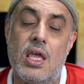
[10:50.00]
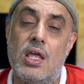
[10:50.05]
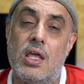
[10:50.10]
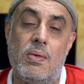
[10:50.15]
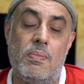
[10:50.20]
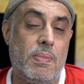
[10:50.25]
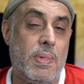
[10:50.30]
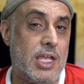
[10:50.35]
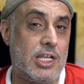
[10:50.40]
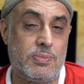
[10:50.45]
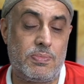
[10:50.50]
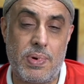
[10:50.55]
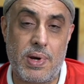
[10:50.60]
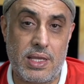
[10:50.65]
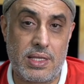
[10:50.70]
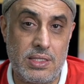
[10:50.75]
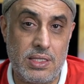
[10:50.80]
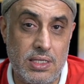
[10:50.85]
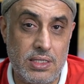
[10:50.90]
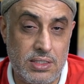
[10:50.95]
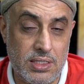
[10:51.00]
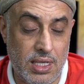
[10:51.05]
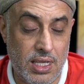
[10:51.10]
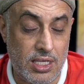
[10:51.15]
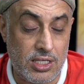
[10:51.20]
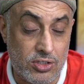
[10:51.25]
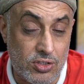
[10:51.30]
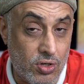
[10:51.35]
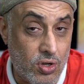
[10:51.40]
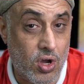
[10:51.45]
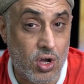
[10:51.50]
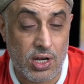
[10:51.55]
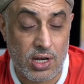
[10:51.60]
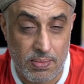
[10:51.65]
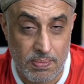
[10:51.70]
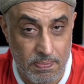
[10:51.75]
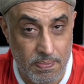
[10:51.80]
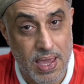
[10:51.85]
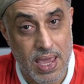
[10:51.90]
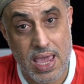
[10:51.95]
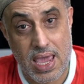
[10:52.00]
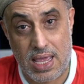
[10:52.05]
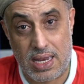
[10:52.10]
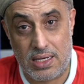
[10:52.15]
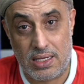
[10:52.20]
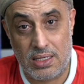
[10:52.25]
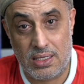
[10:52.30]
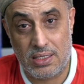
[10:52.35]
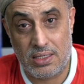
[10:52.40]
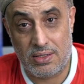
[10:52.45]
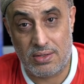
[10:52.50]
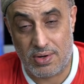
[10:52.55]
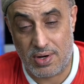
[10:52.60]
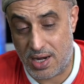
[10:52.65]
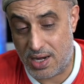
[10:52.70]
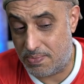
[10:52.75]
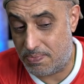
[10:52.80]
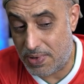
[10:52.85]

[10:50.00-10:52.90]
Match practice is not bad, right?